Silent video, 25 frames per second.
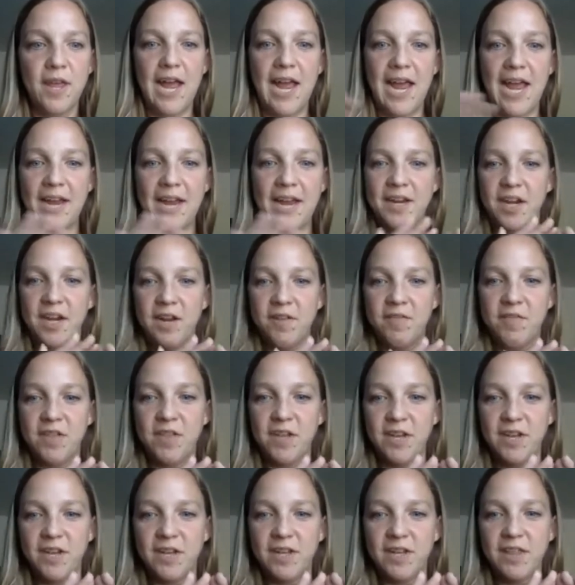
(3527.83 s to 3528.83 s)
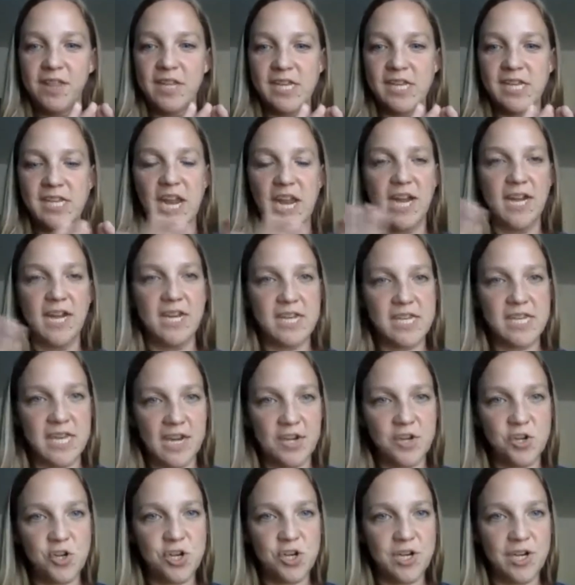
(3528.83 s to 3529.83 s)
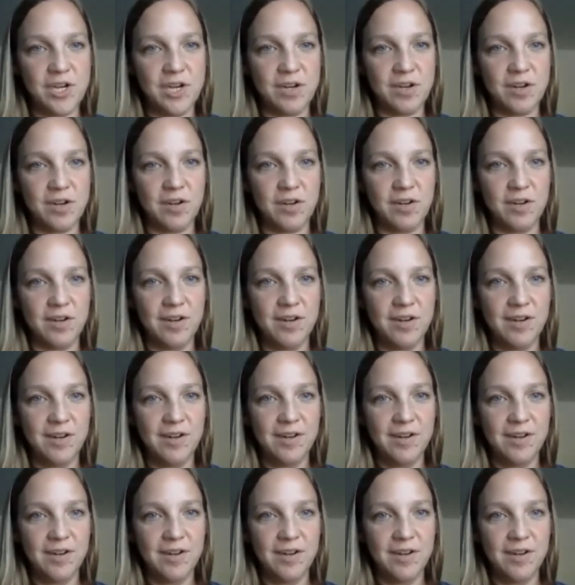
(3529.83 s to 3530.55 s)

at kind of the the scientist engineer